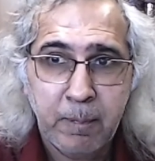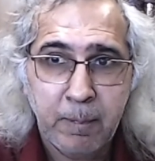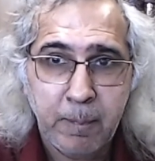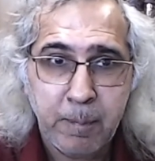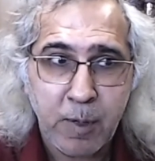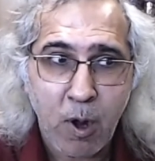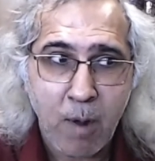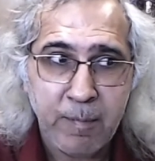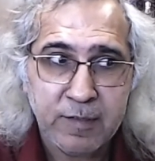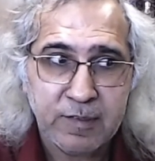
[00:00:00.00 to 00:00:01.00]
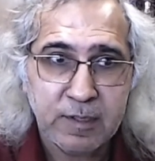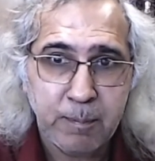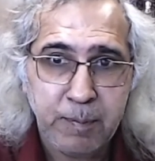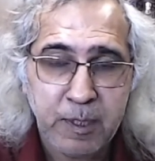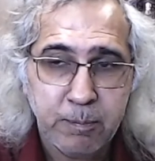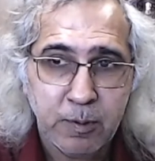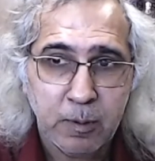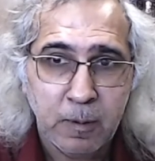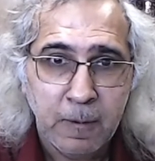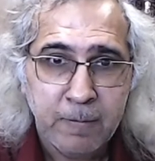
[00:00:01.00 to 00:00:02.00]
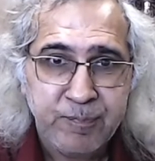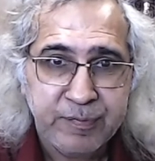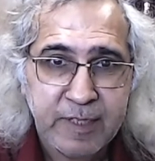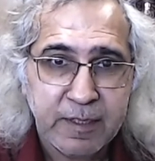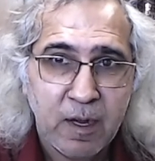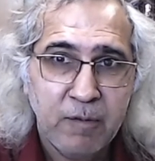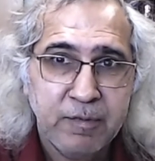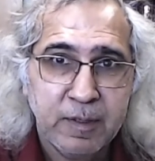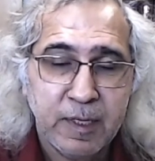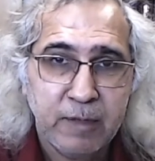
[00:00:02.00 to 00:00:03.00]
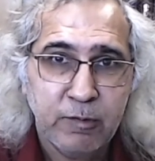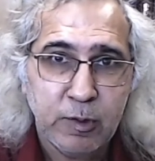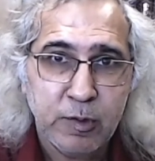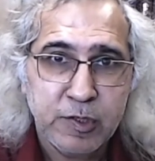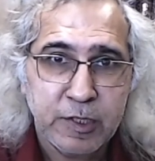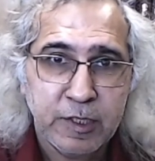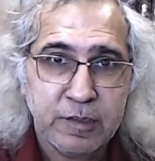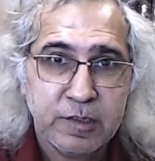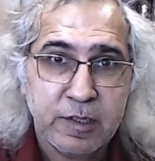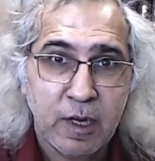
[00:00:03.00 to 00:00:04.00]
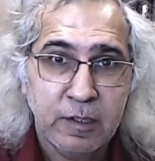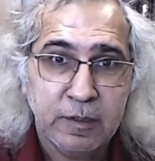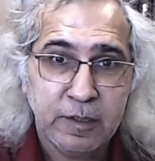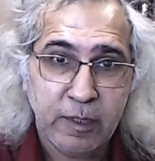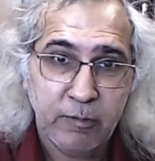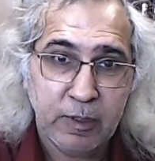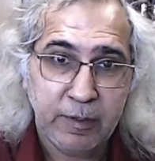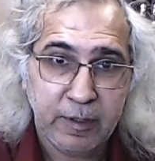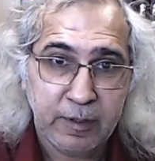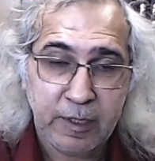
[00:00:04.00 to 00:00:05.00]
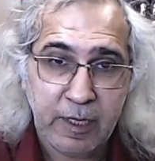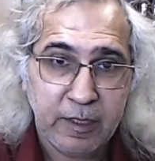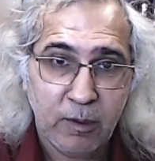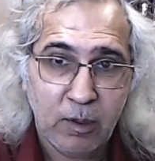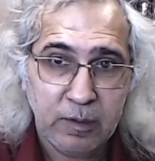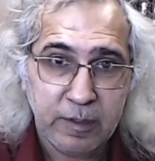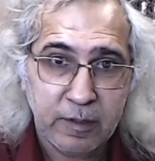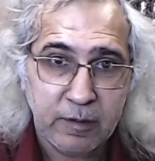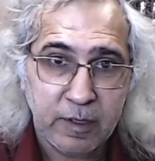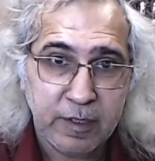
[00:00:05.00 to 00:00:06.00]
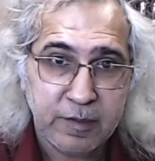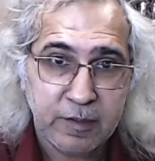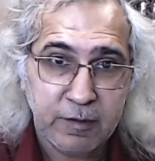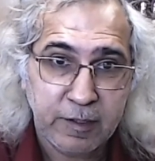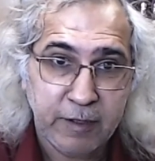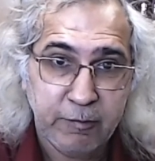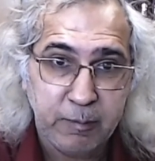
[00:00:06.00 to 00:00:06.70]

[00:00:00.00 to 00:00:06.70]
promise the people that after the revolution is done, they will regain all their rights and they will be